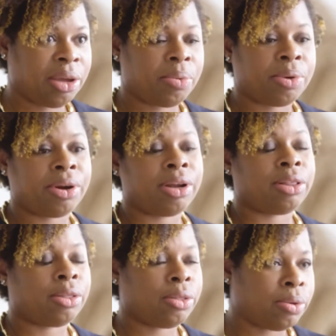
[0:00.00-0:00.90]
were
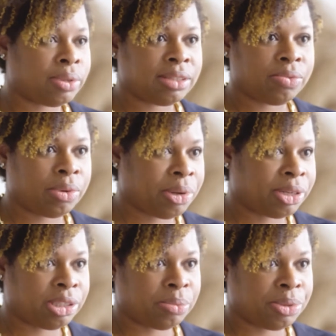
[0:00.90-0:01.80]
loads of women
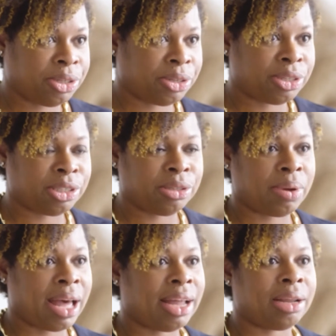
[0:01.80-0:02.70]
entrepreneurs who
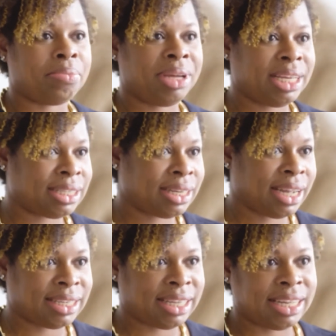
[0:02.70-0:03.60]
had amazing
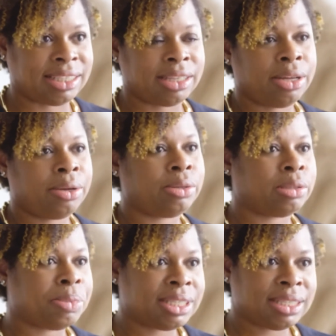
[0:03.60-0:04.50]
ideas, whose
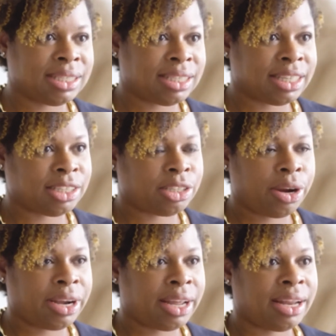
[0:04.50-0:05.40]
businesses had
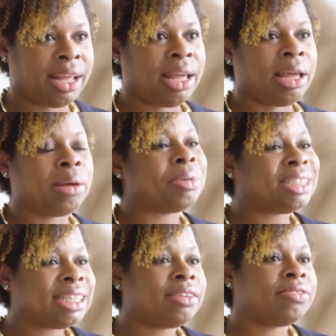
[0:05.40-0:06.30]
started, but
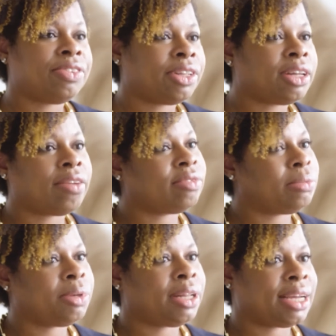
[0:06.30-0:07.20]
didn't feel
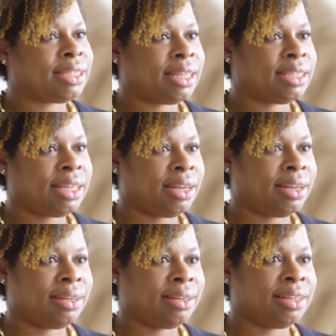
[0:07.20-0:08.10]
comfortable accessing
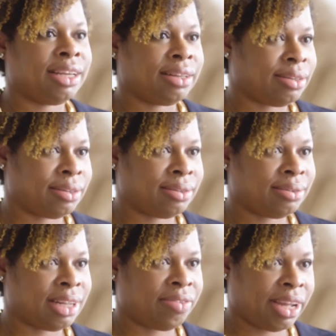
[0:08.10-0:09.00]
legal
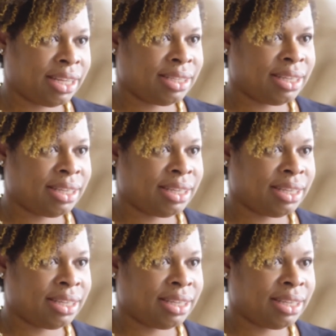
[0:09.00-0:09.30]
advice.